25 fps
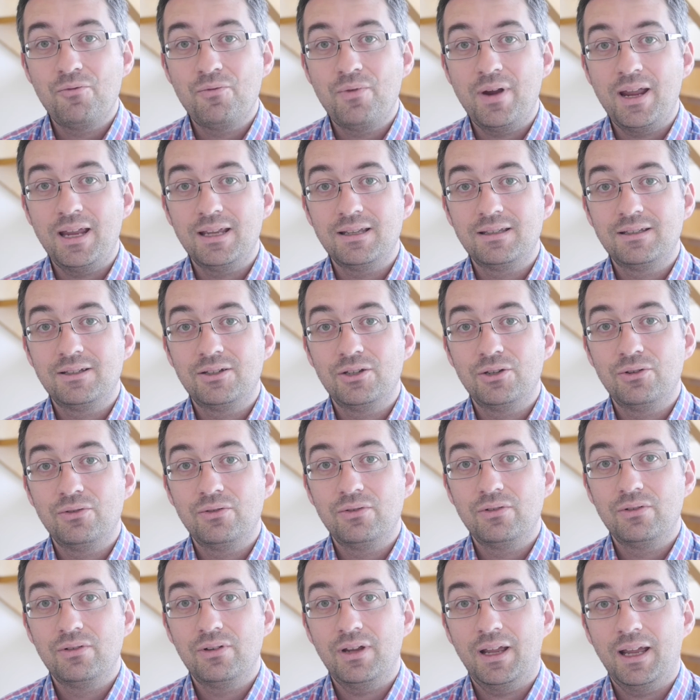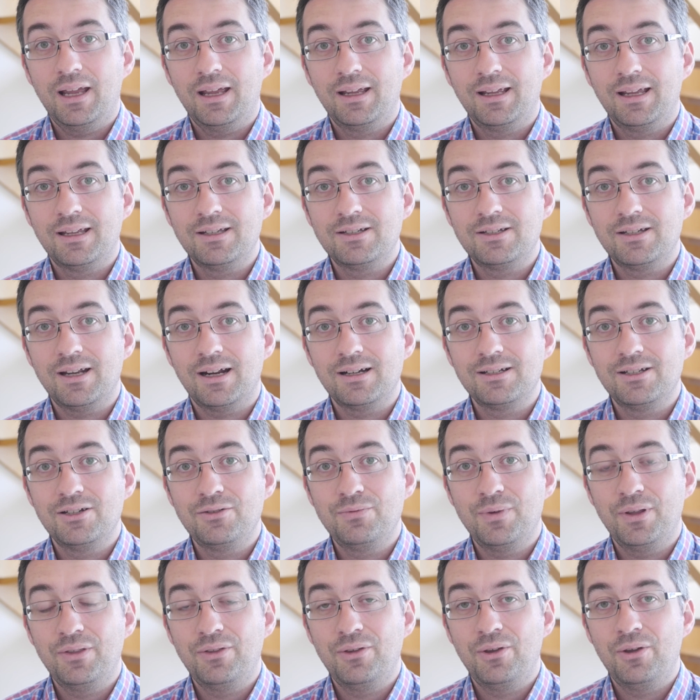wait to get
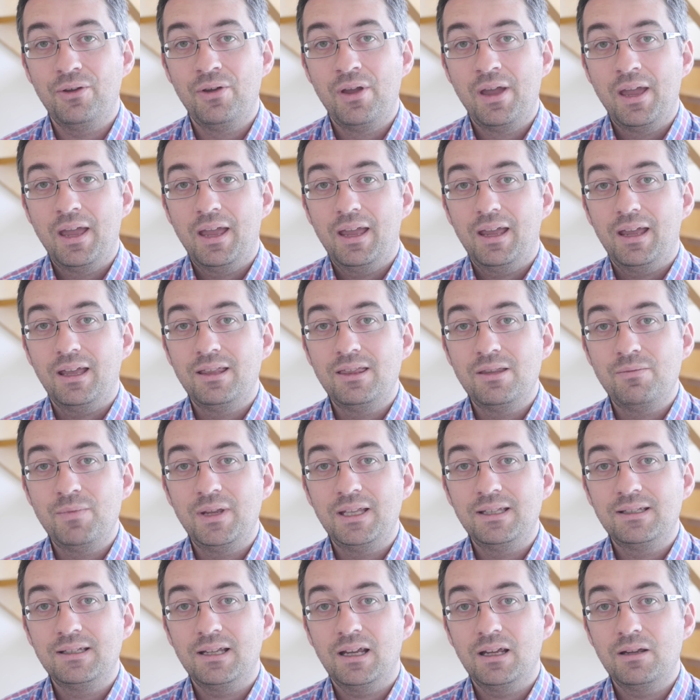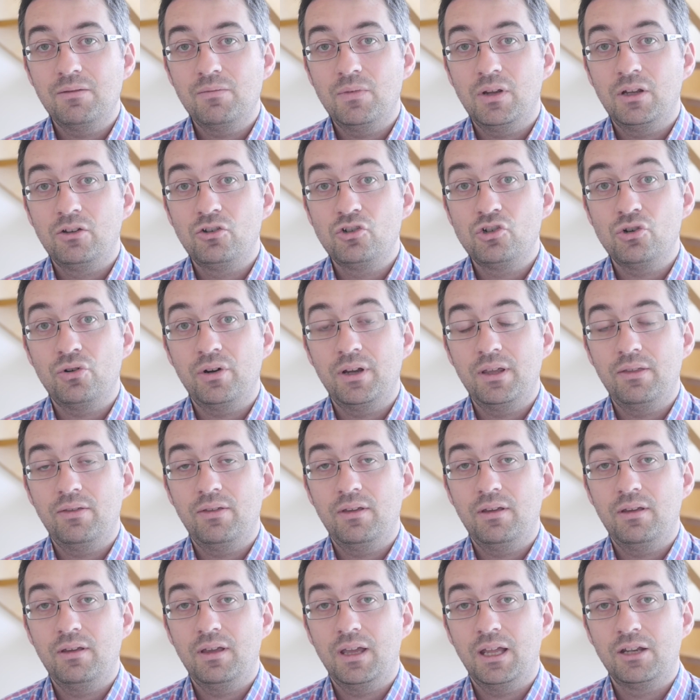started with you. In the meantime, enjoy
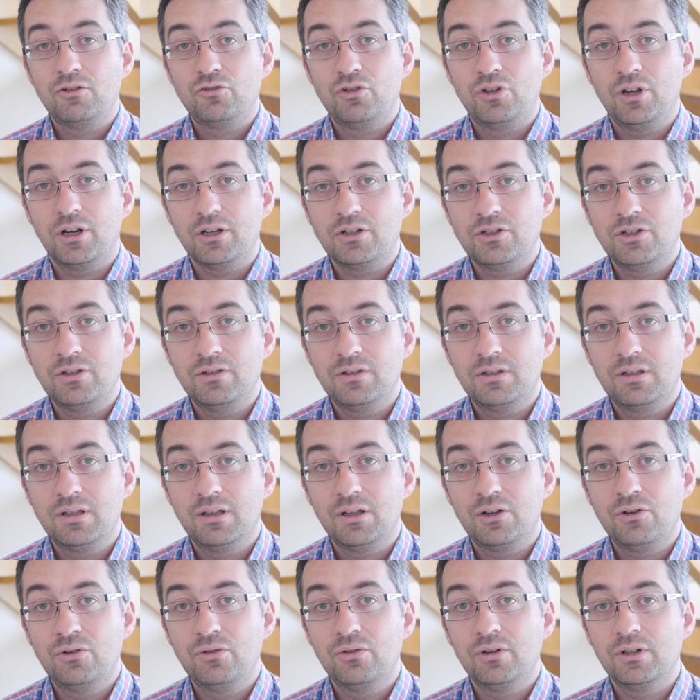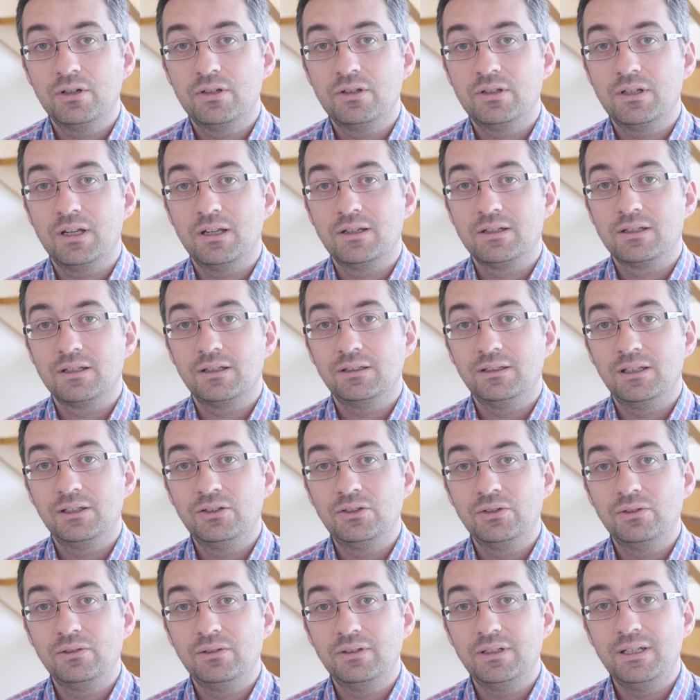the introduction to the course. It's a
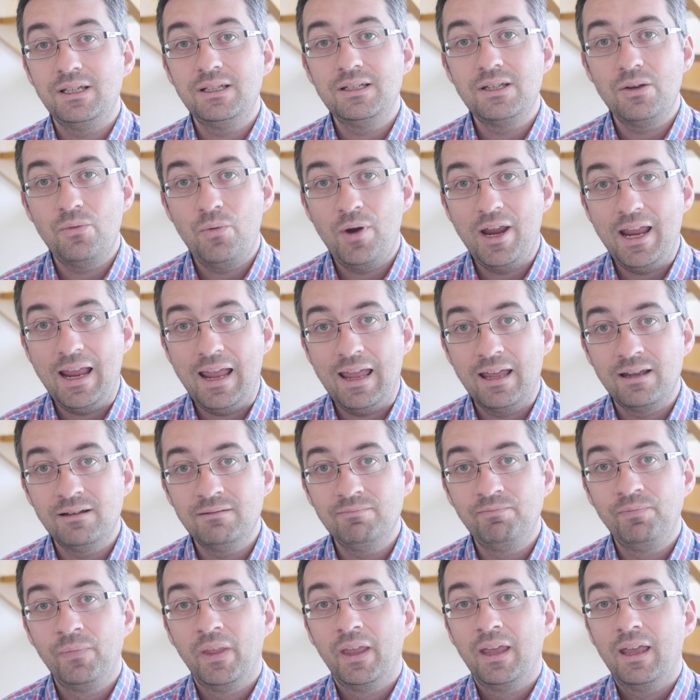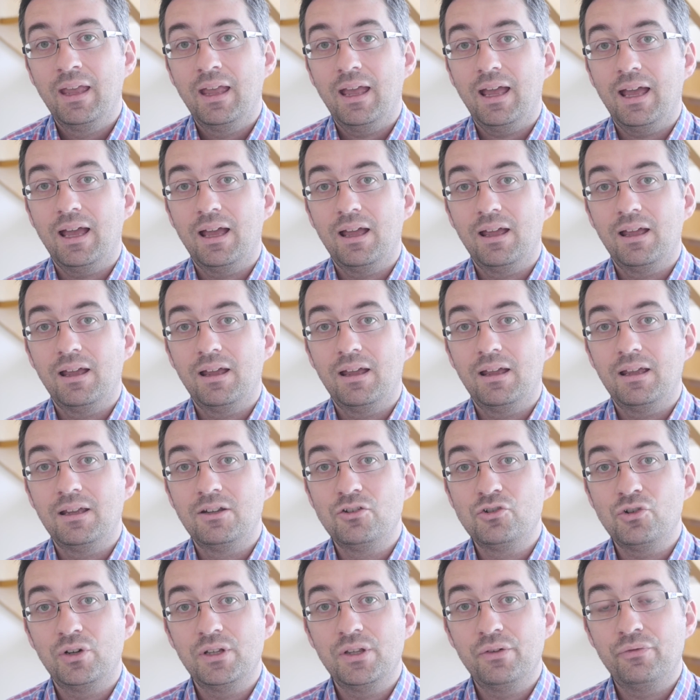little easy way in.
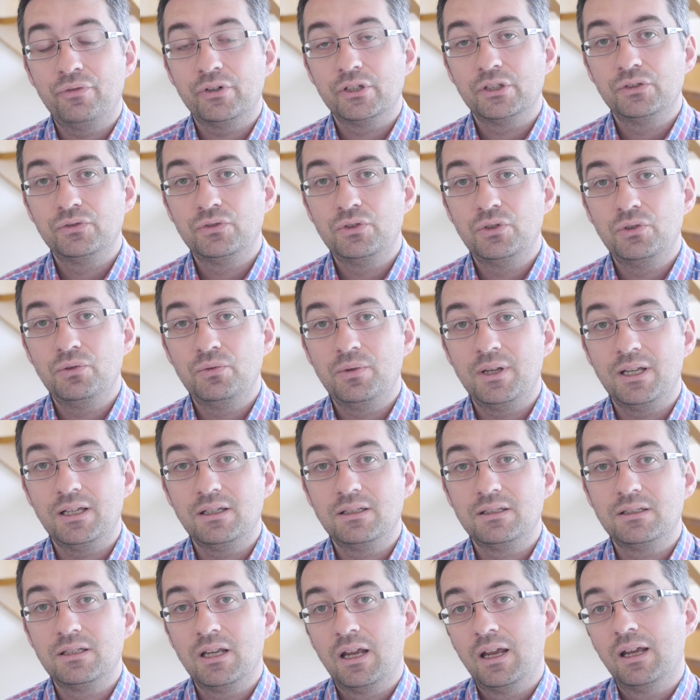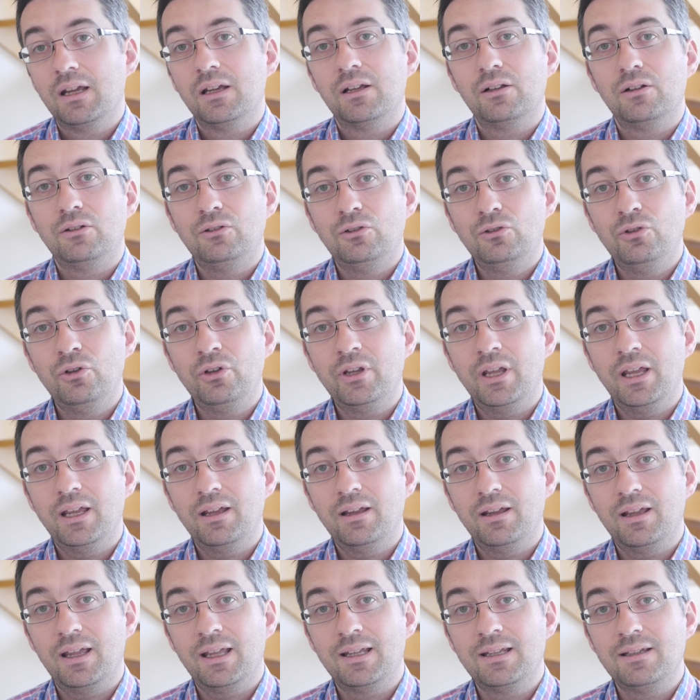Enjoy the first few weeks
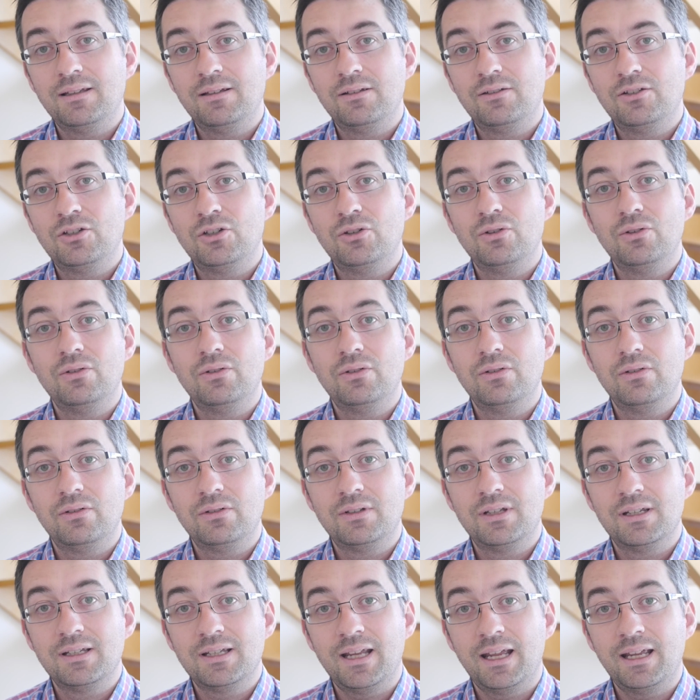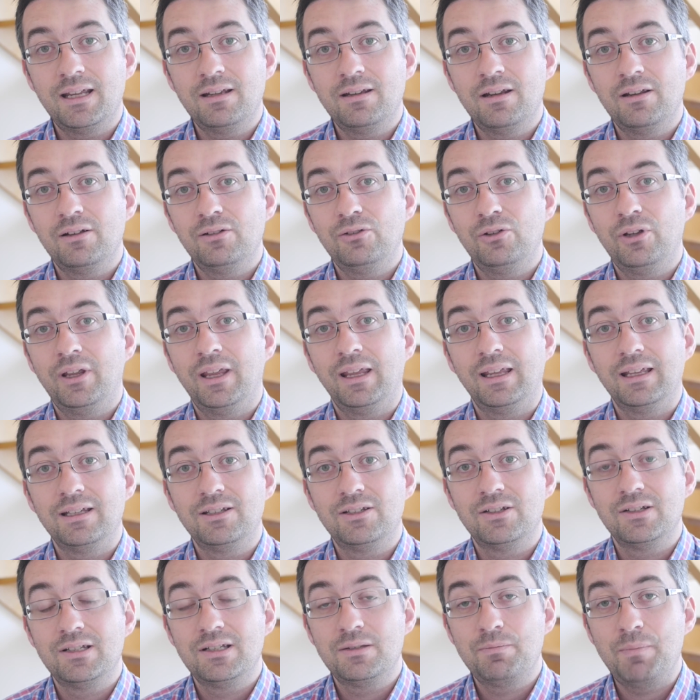looking into design, looking
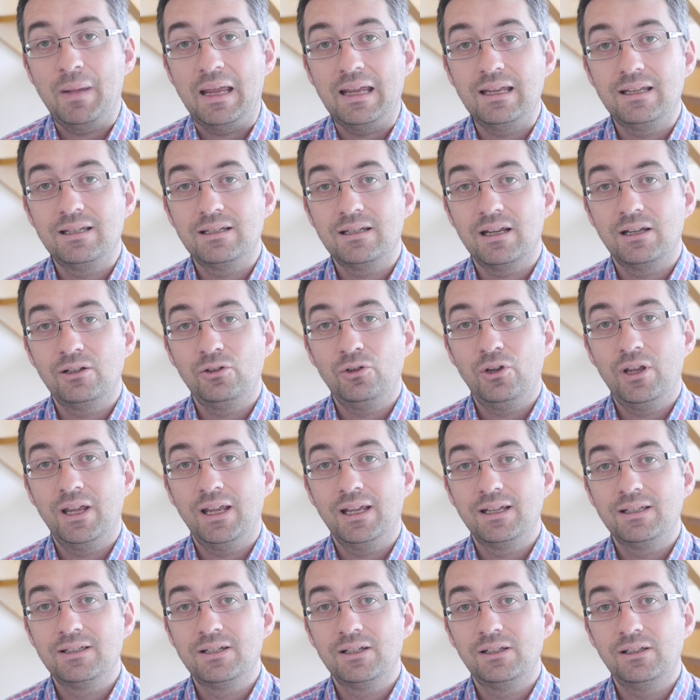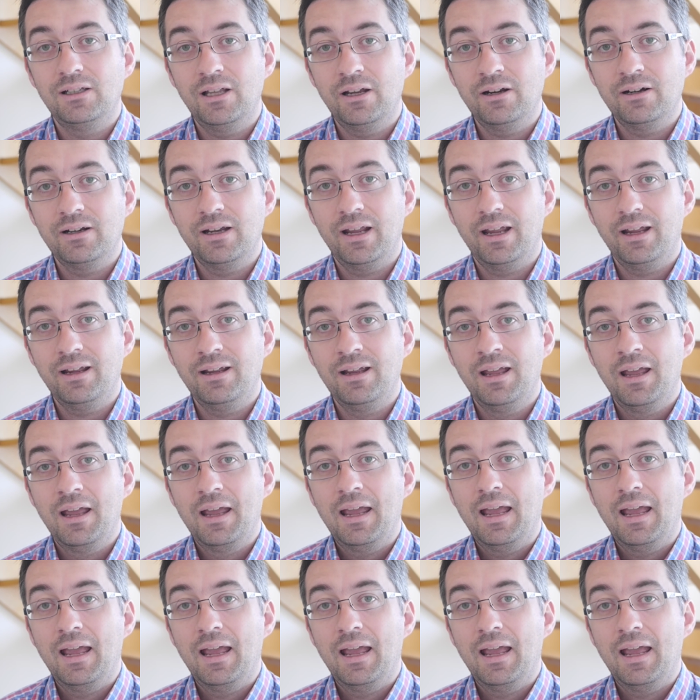into space and looking into learning,